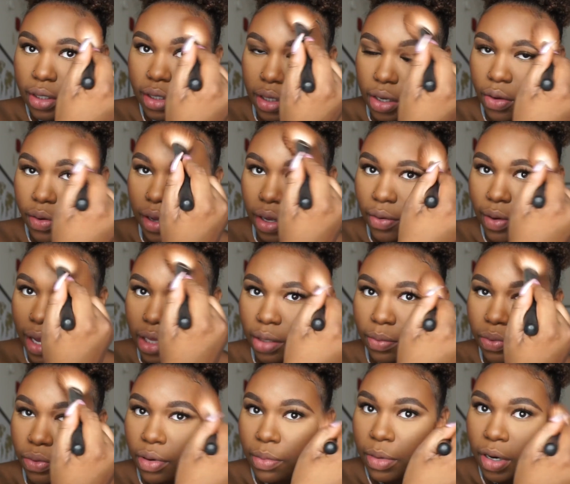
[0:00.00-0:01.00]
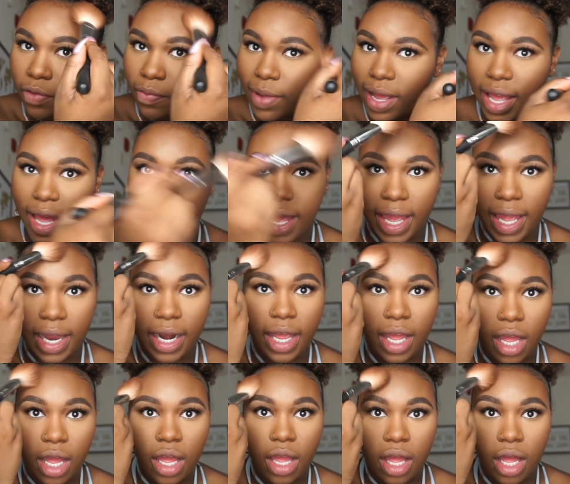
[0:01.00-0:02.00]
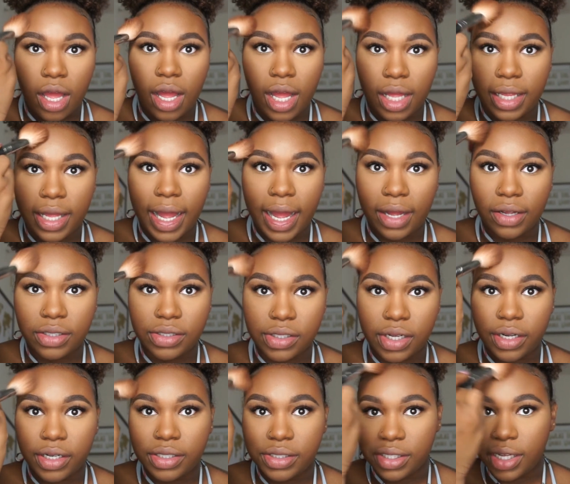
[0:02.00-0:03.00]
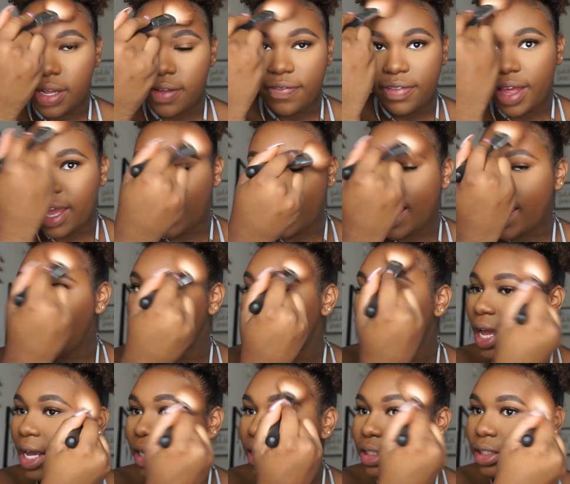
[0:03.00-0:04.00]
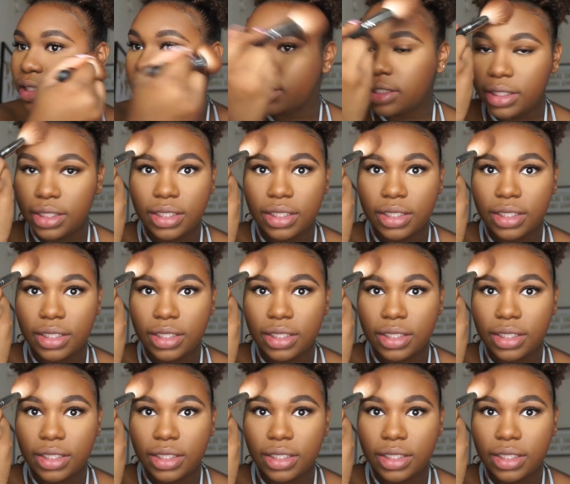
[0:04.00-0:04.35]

Going around the perimeter of my head, on the outskirts of that highlight.